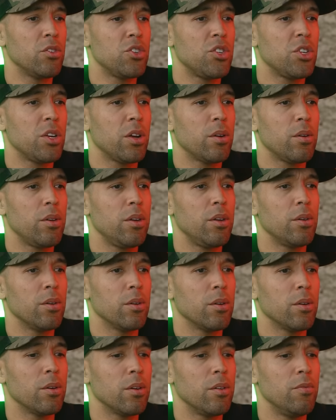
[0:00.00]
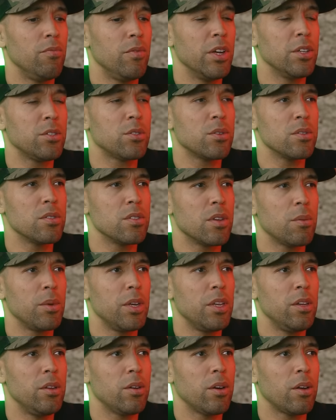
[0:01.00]
share your adventures. I
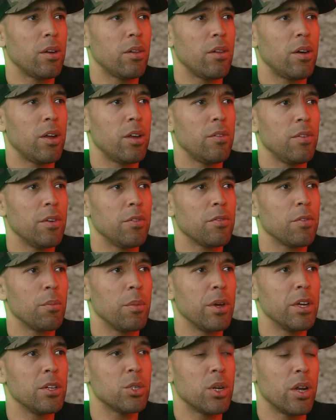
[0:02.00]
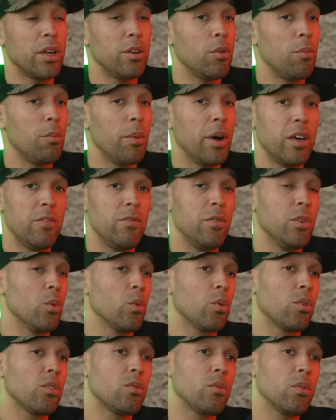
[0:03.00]
mean, you got a lot of information. I know my
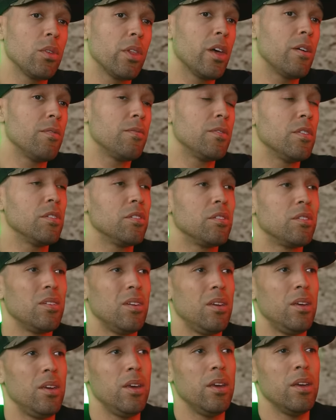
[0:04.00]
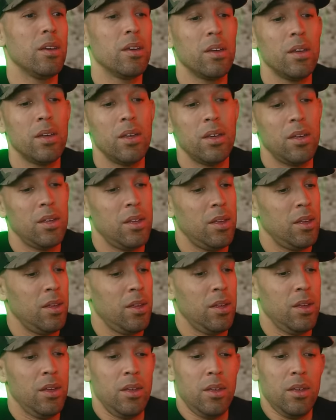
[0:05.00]
viewers would love to see
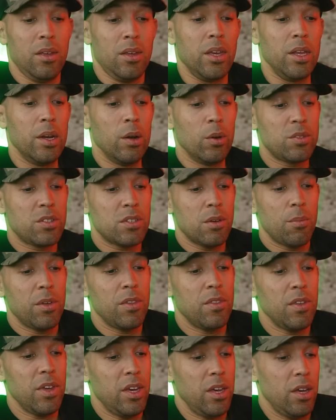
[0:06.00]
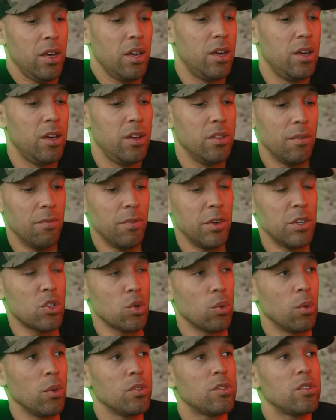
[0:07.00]
you know some of the the
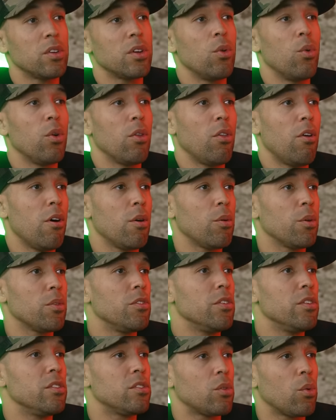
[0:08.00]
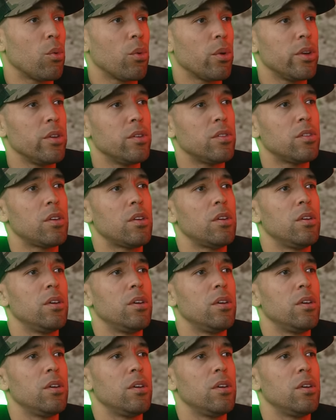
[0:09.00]
visuals that go along with these stories.